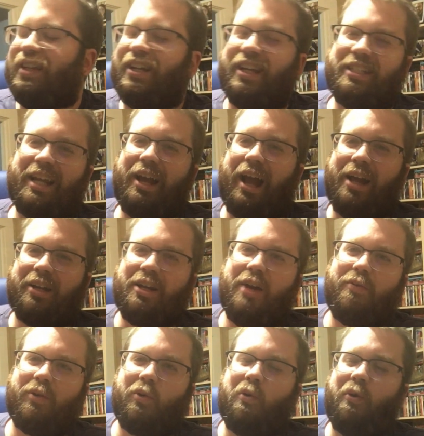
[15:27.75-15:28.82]
because I
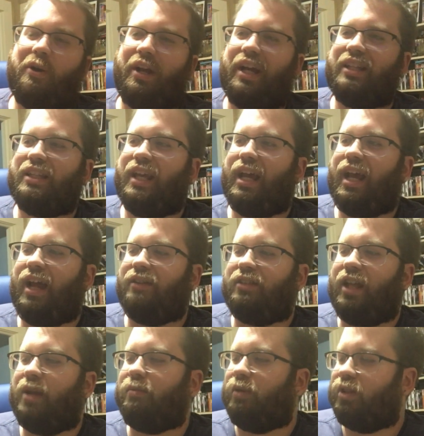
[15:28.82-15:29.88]
cut recording at
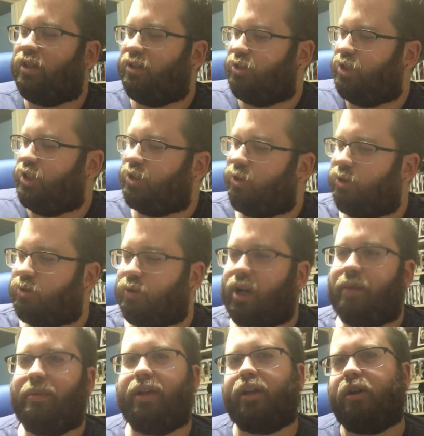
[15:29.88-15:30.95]
the end, but then she turns
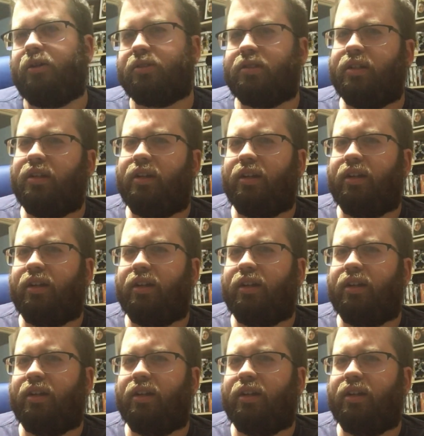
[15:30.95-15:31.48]
around to me and goes,